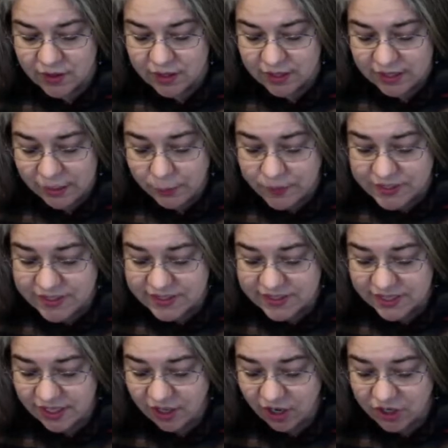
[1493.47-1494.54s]
He was
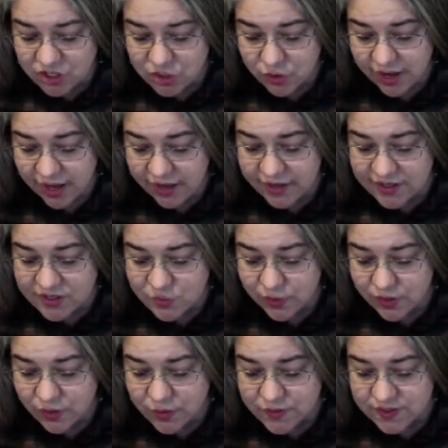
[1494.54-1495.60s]
sitting on Johanna's
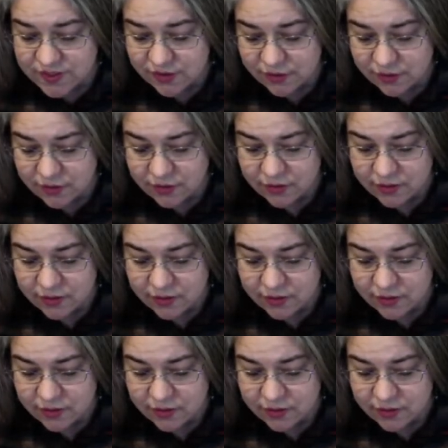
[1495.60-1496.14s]
windowsill.